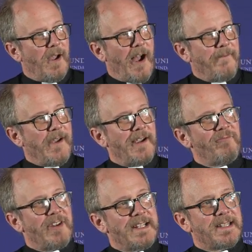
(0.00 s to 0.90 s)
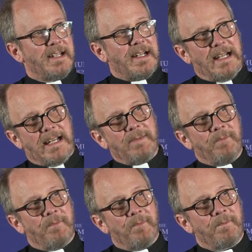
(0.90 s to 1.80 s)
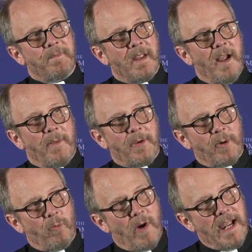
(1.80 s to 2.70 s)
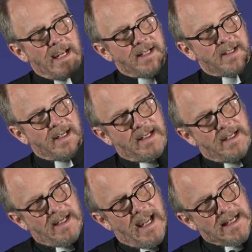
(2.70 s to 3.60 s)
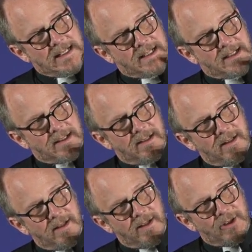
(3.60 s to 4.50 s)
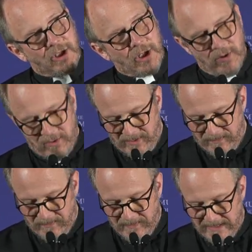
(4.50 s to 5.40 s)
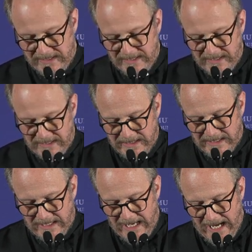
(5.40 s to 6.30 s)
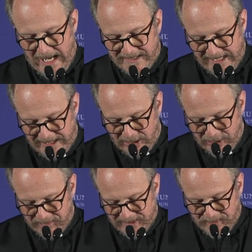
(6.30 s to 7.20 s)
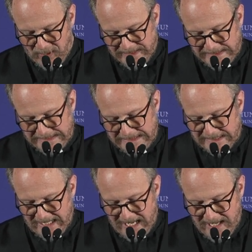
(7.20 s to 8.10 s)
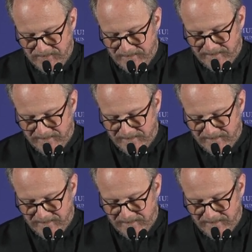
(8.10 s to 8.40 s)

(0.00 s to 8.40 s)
I found recently that a way to get to them and to get a good response is to say,